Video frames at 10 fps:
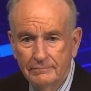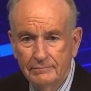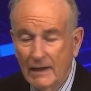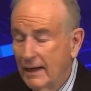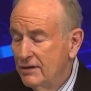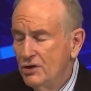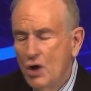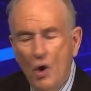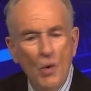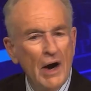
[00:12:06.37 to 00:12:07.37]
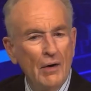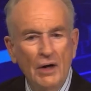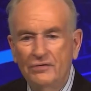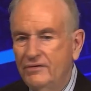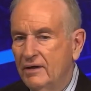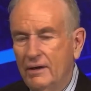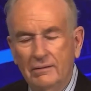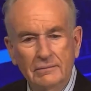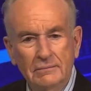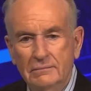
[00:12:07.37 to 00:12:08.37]
They got nowhere else to go.
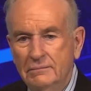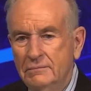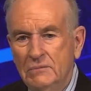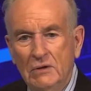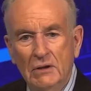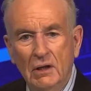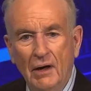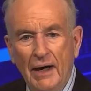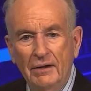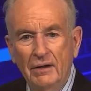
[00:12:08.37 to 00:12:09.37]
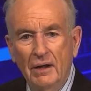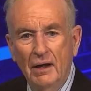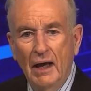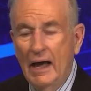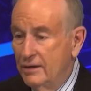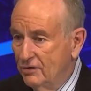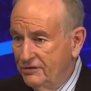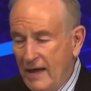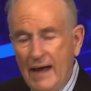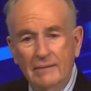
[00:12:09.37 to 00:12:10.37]
All right? And they'll
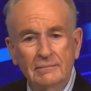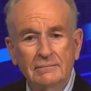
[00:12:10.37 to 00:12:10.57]
stay